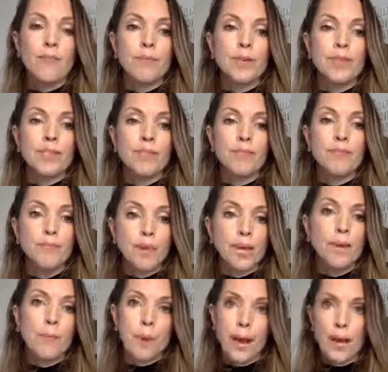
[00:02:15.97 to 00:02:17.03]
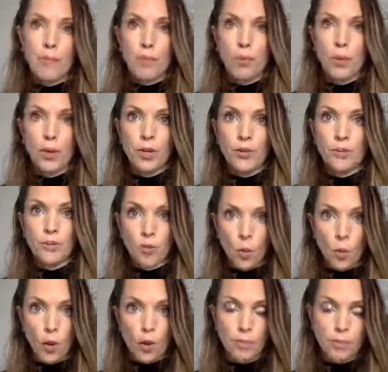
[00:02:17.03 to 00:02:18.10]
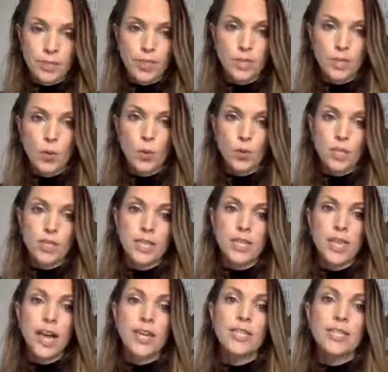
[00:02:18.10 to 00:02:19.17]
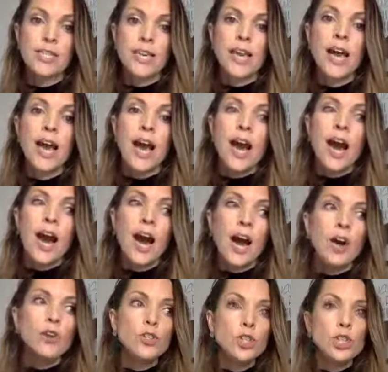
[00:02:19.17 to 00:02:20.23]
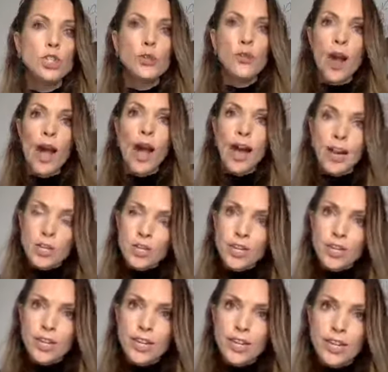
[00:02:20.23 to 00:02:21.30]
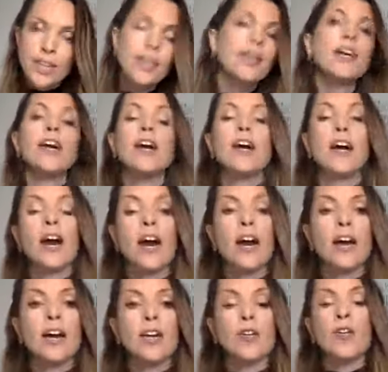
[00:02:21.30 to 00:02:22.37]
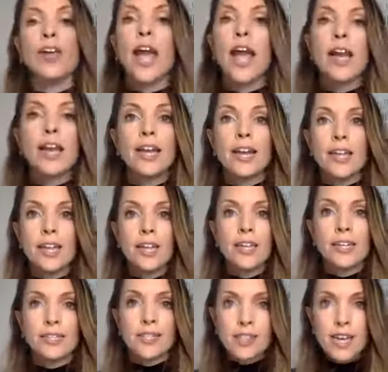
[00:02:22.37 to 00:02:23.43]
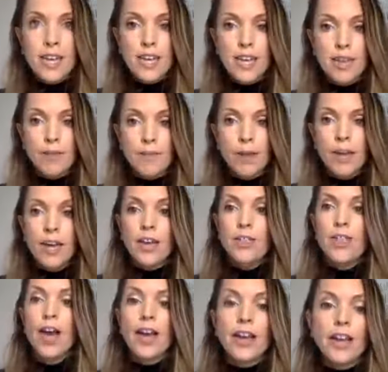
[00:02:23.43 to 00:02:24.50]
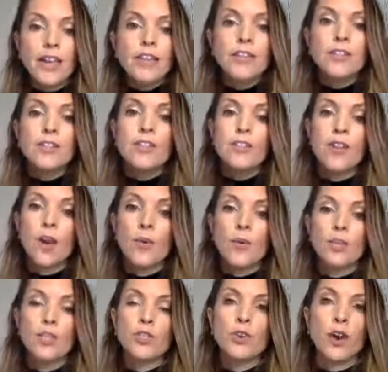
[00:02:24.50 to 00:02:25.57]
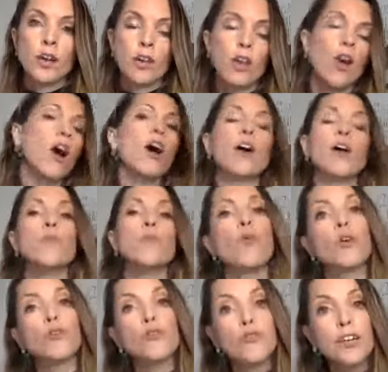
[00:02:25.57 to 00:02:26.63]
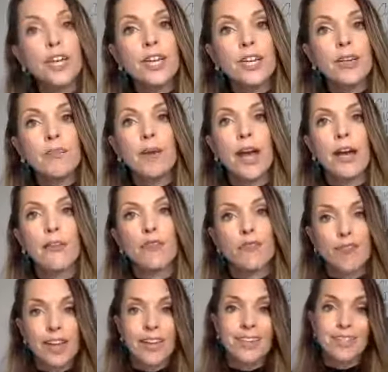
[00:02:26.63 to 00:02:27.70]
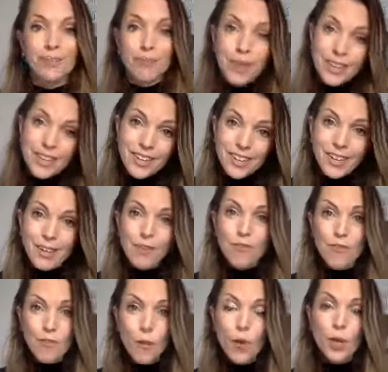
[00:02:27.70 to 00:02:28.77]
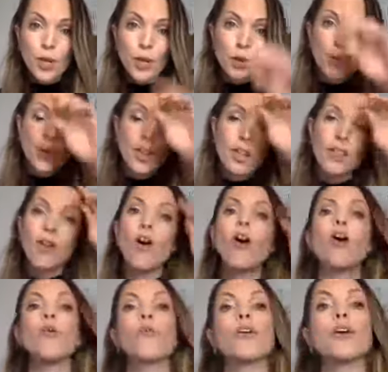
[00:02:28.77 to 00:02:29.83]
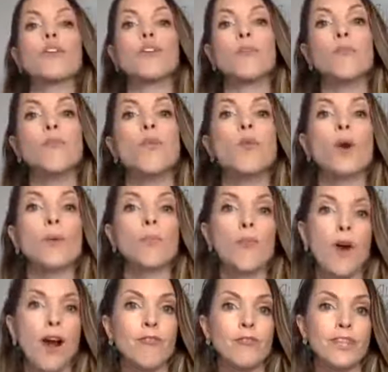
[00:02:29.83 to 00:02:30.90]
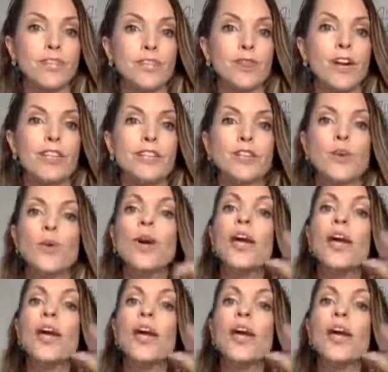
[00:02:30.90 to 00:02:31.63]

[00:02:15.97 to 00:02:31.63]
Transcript: is a big pain point for business owners. And that is like, how do you actually create and lead a team that is going to unlock more freedom and flexibility for you along with more profits, right? So